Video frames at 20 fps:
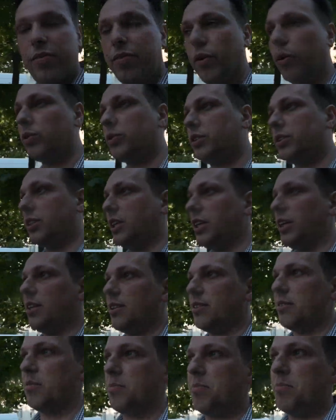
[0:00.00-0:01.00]

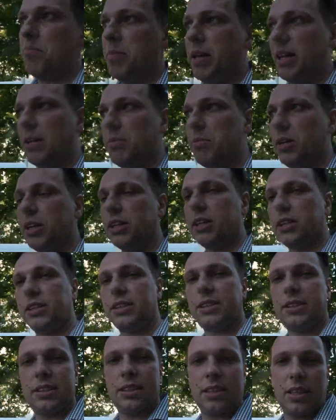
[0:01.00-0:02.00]
14
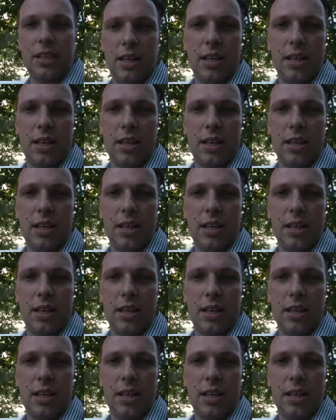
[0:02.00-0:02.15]
millimeters